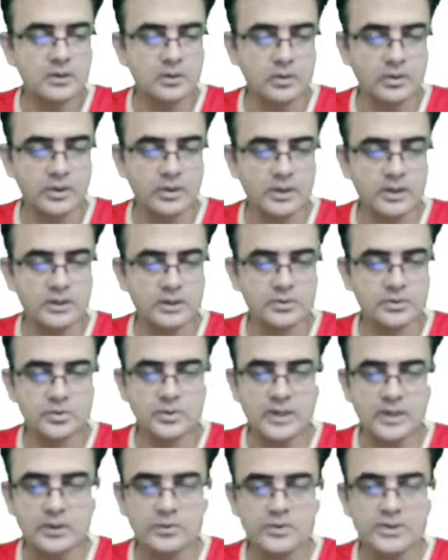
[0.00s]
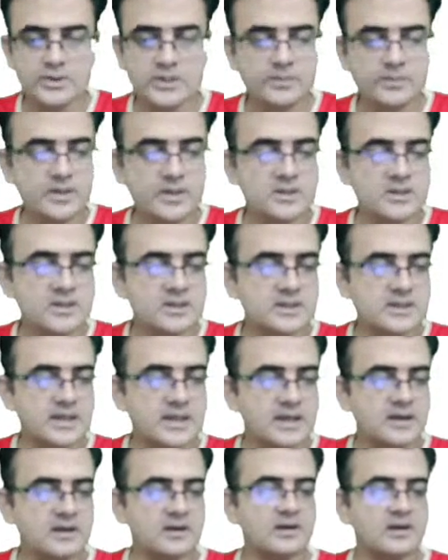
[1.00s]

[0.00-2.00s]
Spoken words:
Okay, so housekeeping genes are